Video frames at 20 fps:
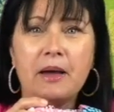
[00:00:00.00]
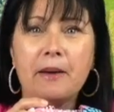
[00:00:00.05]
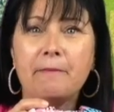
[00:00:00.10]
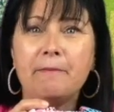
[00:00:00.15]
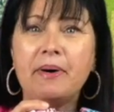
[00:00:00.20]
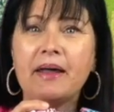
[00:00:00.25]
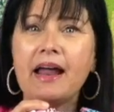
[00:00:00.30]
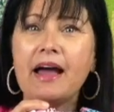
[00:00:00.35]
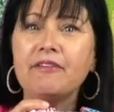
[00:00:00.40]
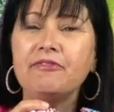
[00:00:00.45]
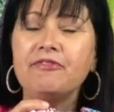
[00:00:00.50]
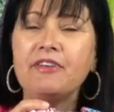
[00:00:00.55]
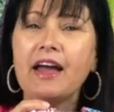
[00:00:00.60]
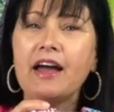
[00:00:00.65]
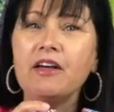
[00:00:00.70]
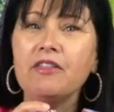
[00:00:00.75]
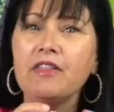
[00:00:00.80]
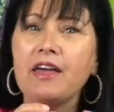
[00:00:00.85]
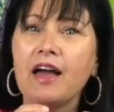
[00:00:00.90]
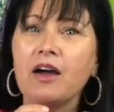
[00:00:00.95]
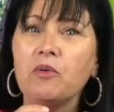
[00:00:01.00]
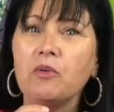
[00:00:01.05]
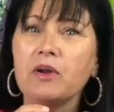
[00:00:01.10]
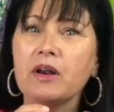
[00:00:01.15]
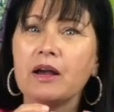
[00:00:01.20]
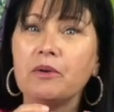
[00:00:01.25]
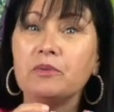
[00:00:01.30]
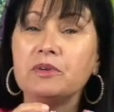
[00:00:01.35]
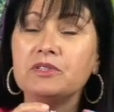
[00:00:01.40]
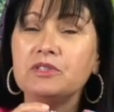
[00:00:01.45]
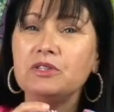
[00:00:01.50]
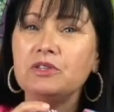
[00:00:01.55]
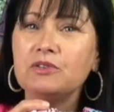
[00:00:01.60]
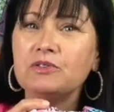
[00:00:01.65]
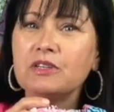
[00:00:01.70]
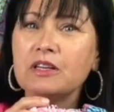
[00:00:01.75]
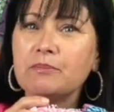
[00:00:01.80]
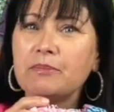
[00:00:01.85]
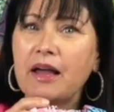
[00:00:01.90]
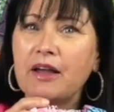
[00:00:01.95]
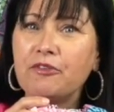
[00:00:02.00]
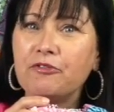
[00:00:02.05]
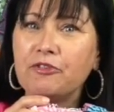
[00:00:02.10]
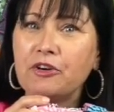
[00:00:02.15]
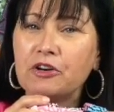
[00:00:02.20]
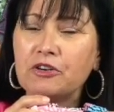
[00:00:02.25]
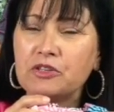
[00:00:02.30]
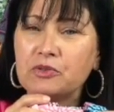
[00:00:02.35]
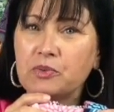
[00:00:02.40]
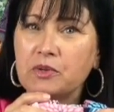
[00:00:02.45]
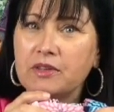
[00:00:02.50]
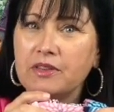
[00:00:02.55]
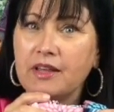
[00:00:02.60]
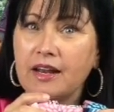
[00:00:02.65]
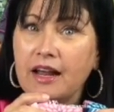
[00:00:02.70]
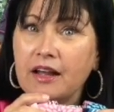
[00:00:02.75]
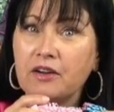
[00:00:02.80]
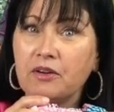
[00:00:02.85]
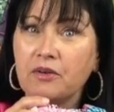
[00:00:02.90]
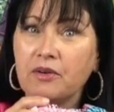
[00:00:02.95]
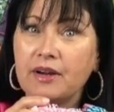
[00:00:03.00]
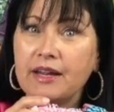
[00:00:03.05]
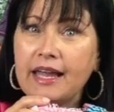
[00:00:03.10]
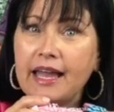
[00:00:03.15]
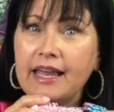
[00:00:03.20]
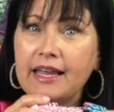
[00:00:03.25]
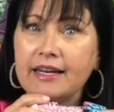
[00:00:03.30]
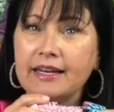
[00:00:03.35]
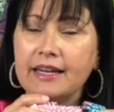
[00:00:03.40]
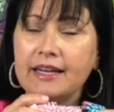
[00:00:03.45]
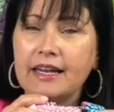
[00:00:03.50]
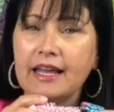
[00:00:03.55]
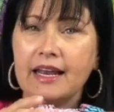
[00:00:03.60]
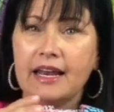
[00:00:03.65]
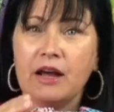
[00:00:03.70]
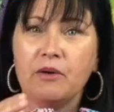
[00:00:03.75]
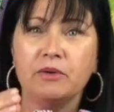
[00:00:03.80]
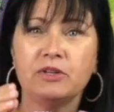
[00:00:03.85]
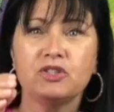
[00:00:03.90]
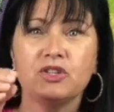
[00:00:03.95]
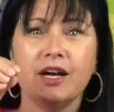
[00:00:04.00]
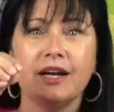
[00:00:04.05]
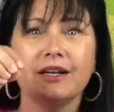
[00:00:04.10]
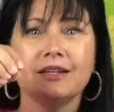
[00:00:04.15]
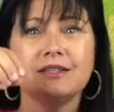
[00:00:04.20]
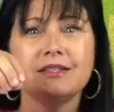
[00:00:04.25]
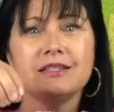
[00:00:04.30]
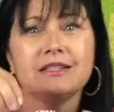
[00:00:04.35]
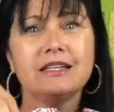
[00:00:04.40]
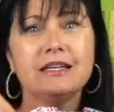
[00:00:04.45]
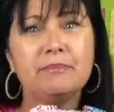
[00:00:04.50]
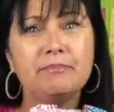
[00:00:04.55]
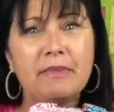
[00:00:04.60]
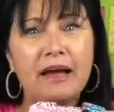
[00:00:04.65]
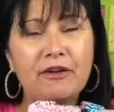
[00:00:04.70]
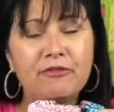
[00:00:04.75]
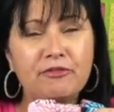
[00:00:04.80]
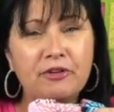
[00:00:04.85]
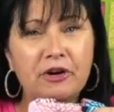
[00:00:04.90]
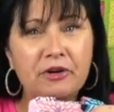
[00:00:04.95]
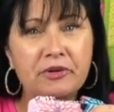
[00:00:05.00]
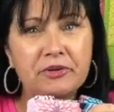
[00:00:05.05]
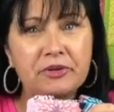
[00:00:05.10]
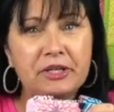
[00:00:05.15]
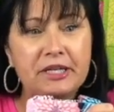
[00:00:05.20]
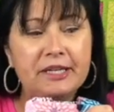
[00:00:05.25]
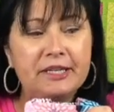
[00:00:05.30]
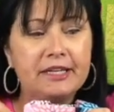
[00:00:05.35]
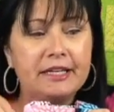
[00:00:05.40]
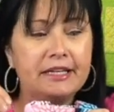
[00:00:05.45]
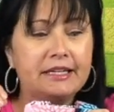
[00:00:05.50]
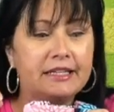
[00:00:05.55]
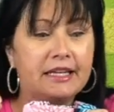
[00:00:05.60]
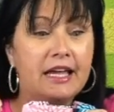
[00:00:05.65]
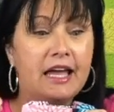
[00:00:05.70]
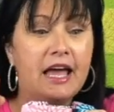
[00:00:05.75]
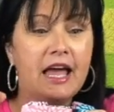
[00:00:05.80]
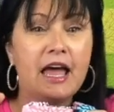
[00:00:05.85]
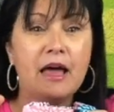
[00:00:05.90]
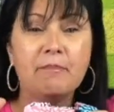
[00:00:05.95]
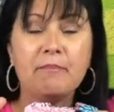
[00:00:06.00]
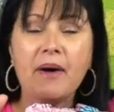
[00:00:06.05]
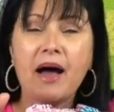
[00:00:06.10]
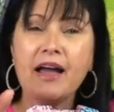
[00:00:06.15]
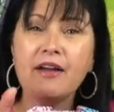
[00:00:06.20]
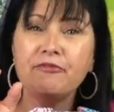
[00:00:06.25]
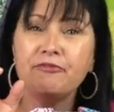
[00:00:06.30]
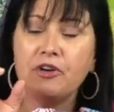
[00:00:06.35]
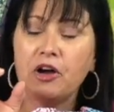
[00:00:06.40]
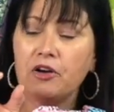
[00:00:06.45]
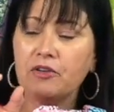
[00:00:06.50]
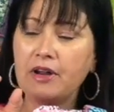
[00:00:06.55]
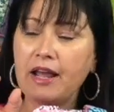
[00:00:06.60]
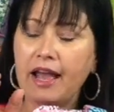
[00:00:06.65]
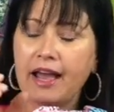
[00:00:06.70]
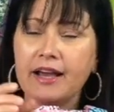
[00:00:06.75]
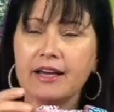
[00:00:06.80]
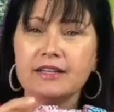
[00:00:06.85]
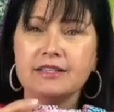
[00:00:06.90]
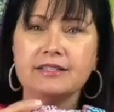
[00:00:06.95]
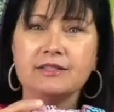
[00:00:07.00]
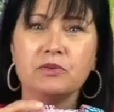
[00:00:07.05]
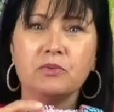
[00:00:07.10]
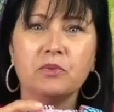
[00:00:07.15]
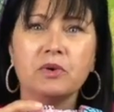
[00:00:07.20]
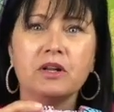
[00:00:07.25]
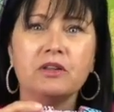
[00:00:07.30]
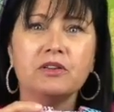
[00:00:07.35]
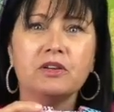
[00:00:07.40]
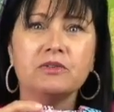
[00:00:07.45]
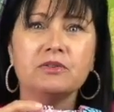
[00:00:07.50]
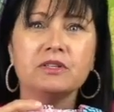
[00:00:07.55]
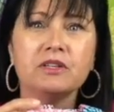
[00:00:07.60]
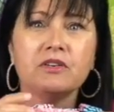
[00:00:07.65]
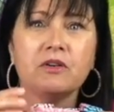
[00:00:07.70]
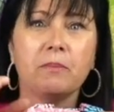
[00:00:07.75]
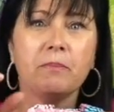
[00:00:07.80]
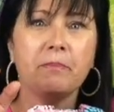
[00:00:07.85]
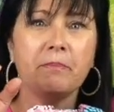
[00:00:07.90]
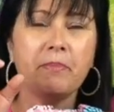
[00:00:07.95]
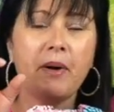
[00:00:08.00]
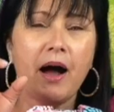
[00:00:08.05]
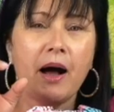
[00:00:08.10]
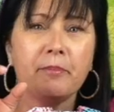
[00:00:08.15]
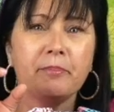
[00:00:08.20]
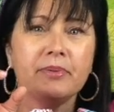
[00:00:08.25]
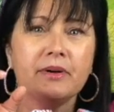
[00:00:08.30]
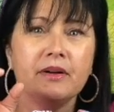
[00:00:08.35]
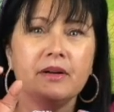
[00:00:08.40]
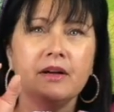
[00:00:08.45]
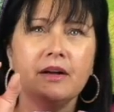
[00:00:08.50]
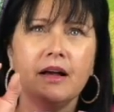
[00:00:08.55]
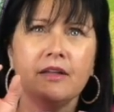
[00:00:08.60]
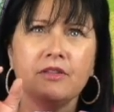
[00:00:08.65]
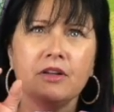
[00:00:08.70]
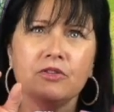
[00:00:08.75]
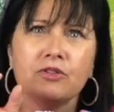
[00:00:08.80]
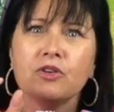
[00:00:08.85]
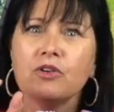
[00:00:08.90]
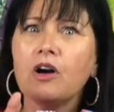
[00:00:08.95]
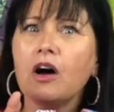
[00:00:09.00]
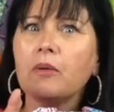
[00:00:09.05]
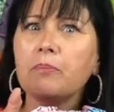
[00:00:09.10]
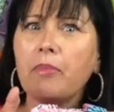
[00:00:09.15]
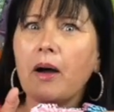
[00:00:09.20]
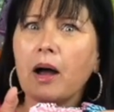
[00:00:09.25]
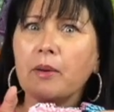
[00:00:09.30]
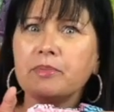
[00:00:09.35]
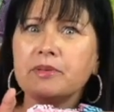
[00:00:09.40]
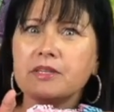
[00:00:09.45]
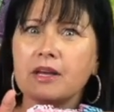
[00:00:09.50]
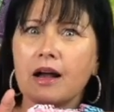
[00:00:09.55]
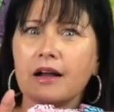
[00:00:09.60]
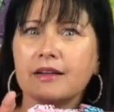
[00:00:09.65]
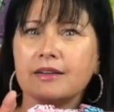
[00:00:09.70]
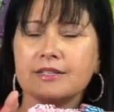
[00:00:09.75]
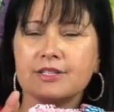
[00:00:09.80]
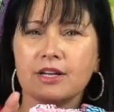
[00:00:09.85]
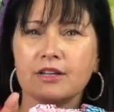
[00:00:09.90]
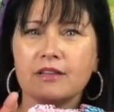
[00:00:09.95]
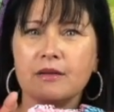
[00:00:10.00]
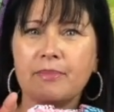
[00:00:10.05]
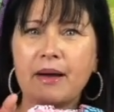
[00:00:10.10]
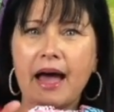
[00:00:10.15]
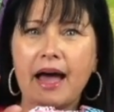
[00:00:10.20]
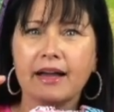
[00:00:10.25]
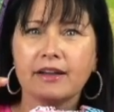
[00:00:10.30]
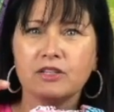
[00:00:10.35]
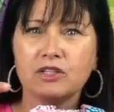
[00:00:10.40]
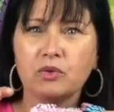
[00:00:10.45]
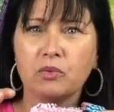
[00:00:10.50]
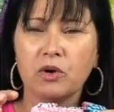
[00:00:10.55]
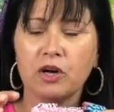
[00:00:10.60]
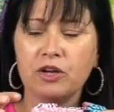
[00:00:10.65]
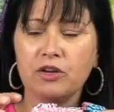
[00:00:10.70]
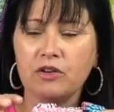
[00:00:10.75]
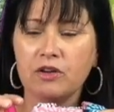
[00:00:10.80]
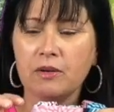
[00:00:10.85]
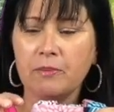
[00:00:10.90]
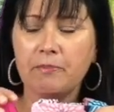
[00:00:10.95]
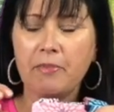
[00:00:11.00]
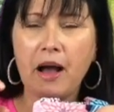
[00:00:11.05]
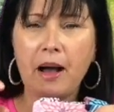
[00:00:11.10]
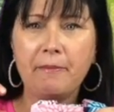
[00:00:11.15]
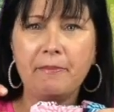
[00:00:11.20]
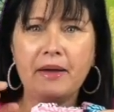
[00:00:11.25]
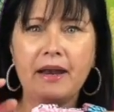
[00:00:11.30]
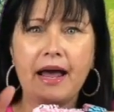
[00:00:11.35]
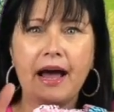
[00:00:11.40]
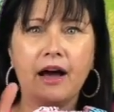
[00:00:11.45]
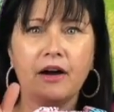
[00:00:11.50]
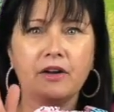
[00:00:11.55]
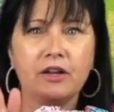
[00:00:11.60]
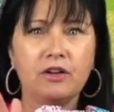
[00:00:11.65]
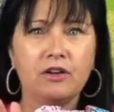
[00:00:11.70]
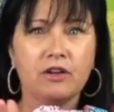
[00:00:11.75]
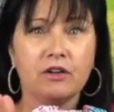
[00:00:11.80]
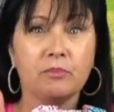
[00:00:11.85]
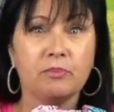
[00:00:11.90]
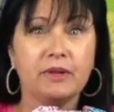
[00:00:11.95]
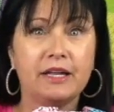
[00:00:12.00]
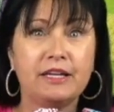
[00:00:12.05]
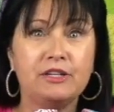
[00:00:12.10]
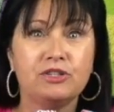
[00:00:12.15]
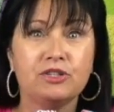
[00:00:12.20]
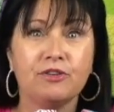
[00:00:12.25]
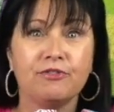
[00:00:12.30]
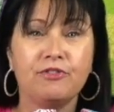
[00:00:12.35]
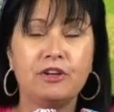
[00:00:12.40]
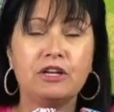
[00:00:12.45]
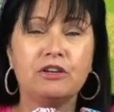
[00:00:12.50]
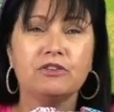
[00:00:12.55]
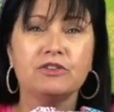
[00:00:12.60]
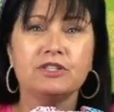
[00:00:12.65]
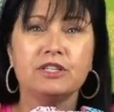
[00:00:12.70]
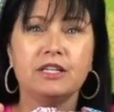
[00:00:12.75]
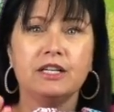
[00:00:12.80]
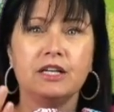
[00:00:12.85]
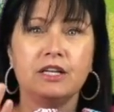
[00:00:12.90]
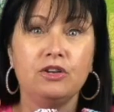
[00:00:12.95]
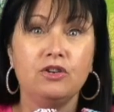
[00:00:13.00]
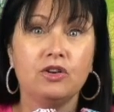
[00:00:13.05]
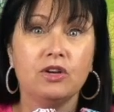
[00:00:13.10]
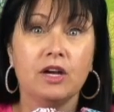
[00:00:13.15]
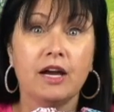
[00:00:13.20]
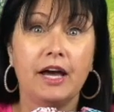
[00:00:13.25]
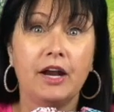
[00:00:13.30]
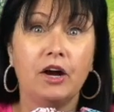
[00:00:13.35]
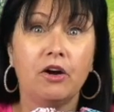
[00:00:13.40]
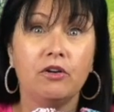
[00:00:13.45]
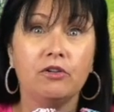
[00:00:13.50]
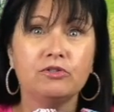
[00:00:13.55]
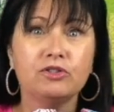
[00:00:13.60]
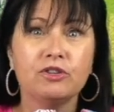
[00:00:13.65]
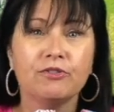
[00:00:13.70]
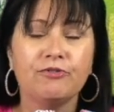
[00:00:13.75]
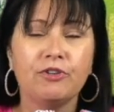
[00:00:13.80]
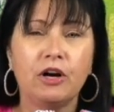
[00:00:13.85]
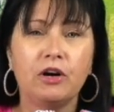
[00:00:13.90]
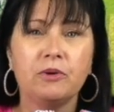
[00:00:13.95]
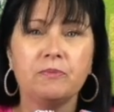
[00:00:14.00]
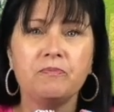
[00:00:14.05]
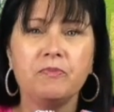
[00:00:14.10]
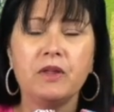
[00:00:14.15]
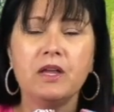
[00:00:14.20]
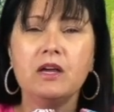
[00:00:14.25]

But I found that when I was using my first one that I created and I would try to slip my phone in it, and my phone has one of those little pop, I think they're called pop sockets on the back, to where you can pop it out and you can place your fingers in it and you can kind of hold your phone.